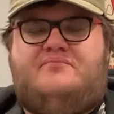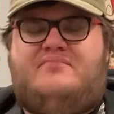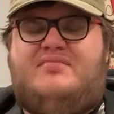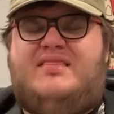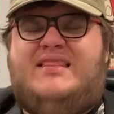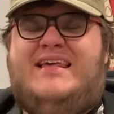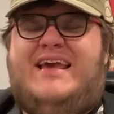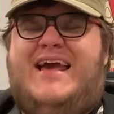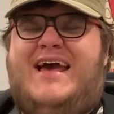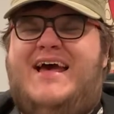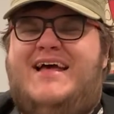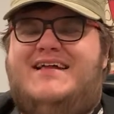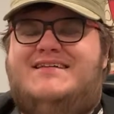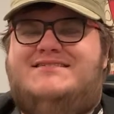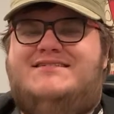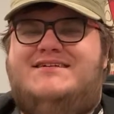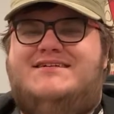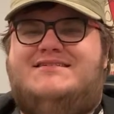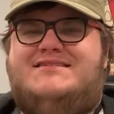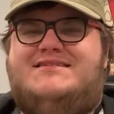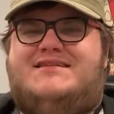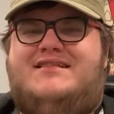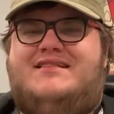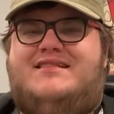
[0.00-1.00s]
yeah,
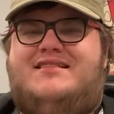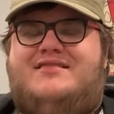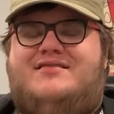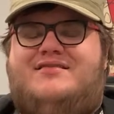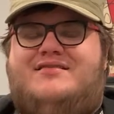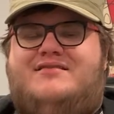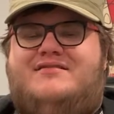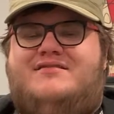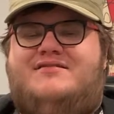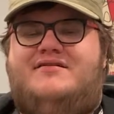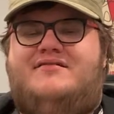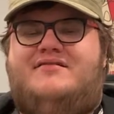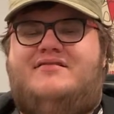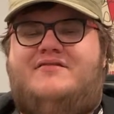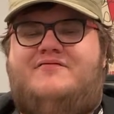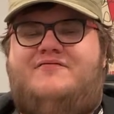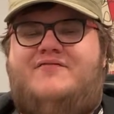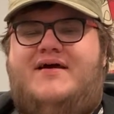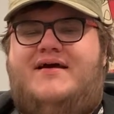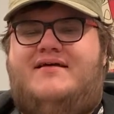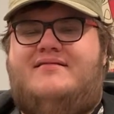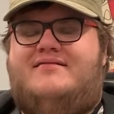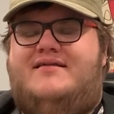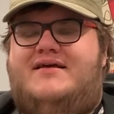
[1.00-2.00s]
just the
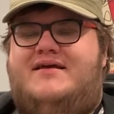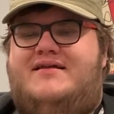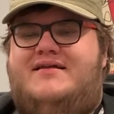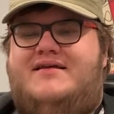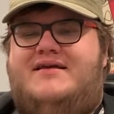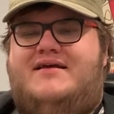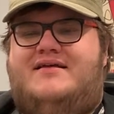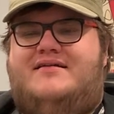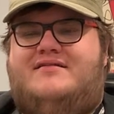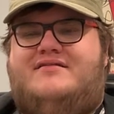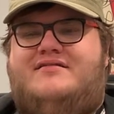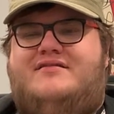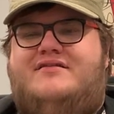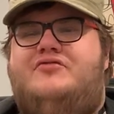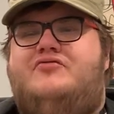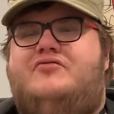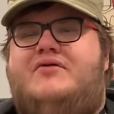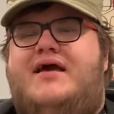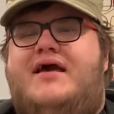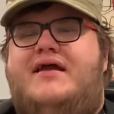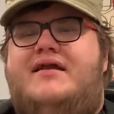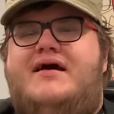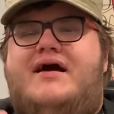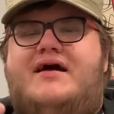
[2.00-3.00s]
fact that you
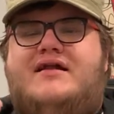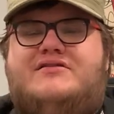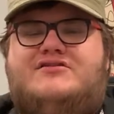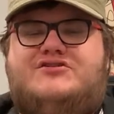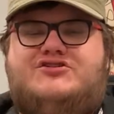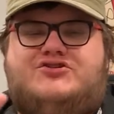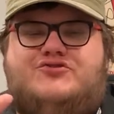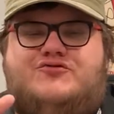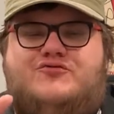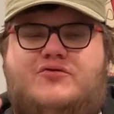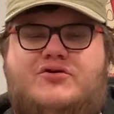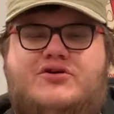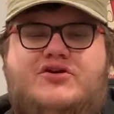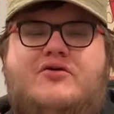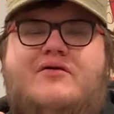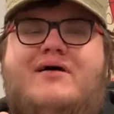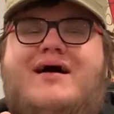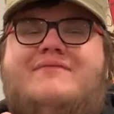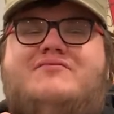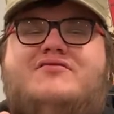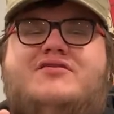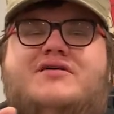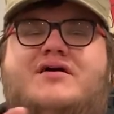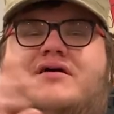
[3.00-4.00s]
cannot you'll
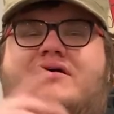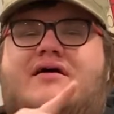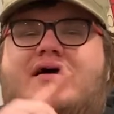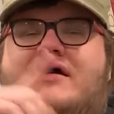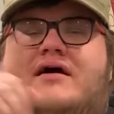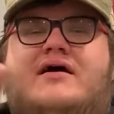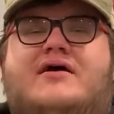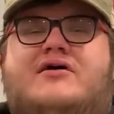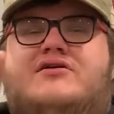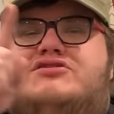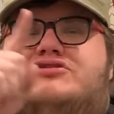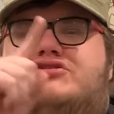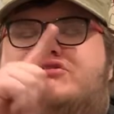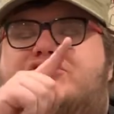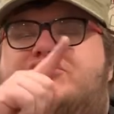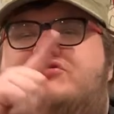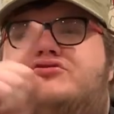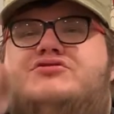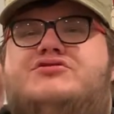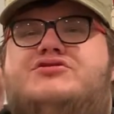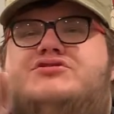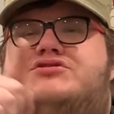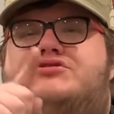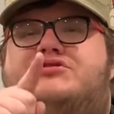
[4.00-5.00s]
have to
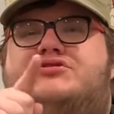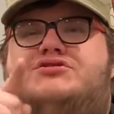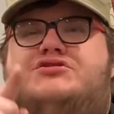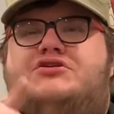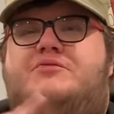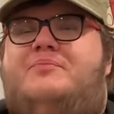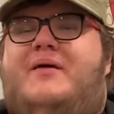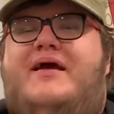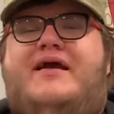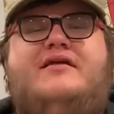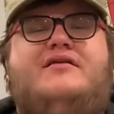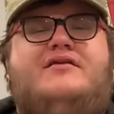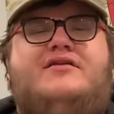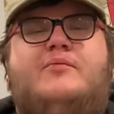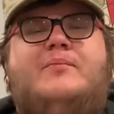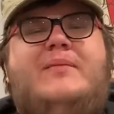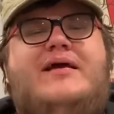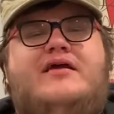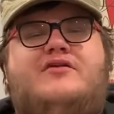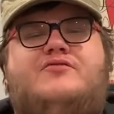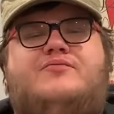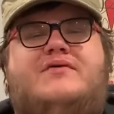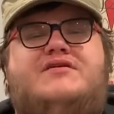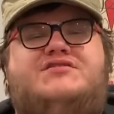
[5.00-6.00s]
search. You
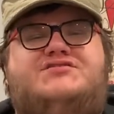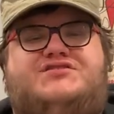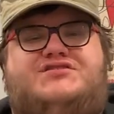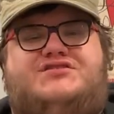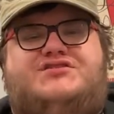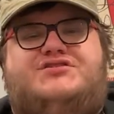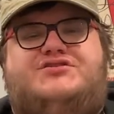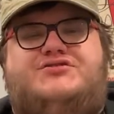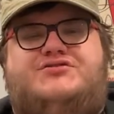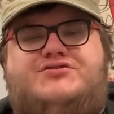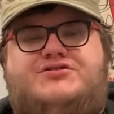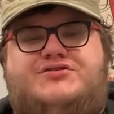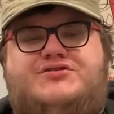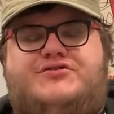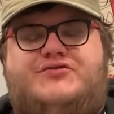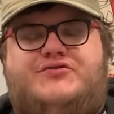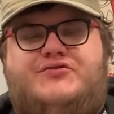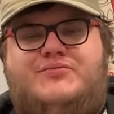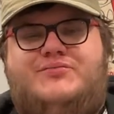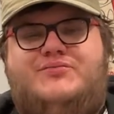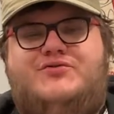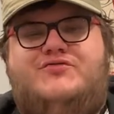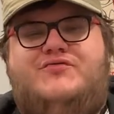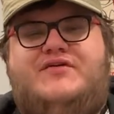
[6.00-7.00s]
may as well just search through
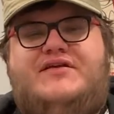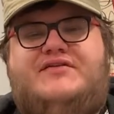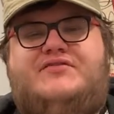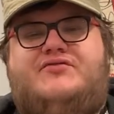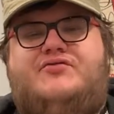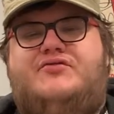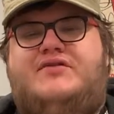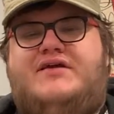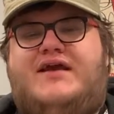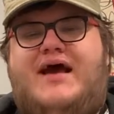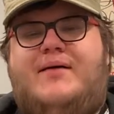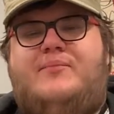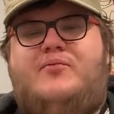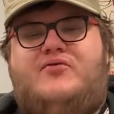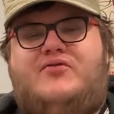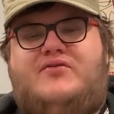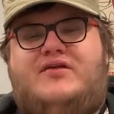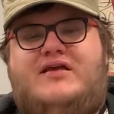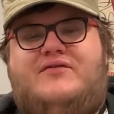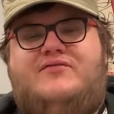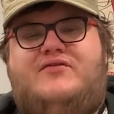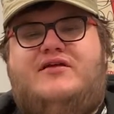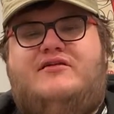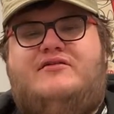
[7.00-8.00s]
the movies through the Apple
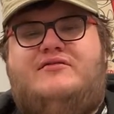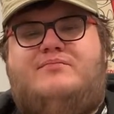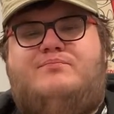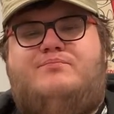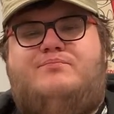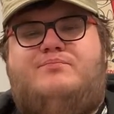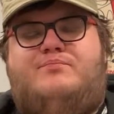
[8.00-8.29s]
TV